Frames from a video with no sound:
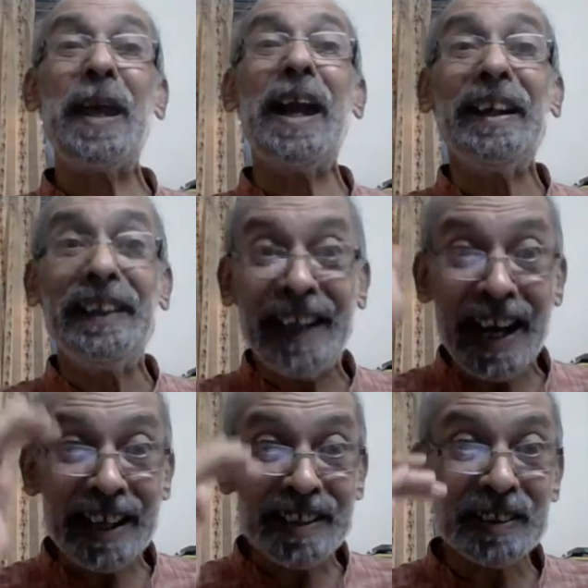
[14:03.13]
and
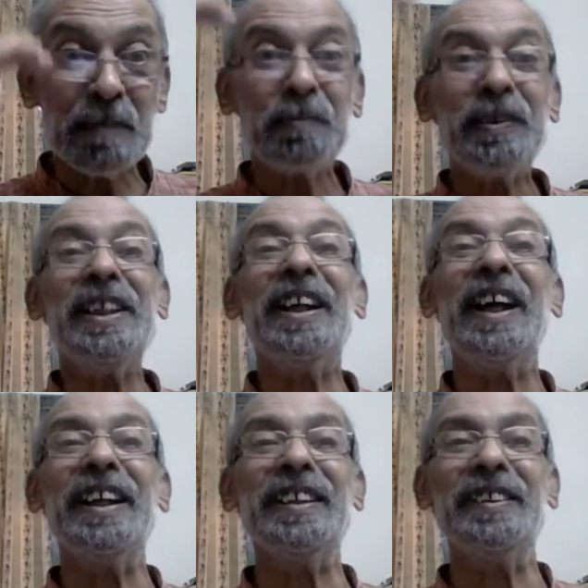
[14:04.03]
that something
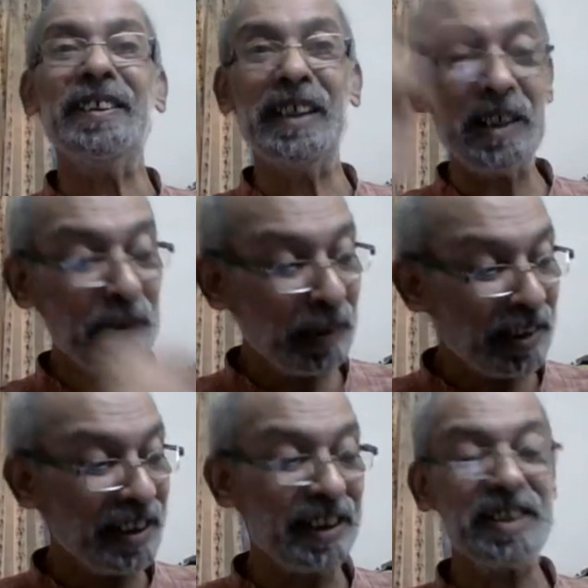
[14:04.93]
higher, that is what
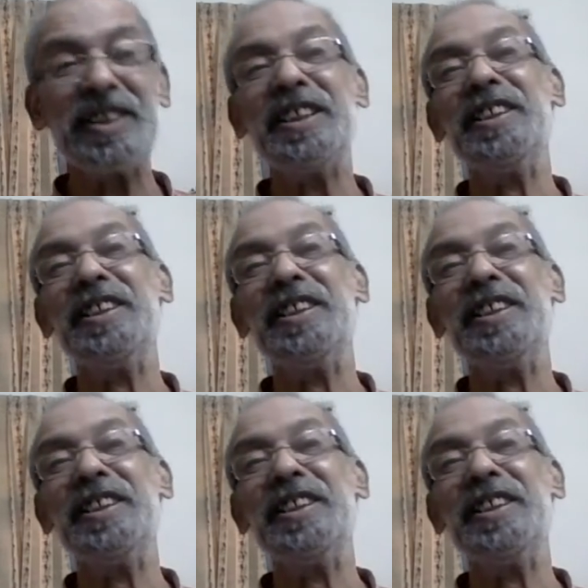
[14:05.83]
Sri Krishna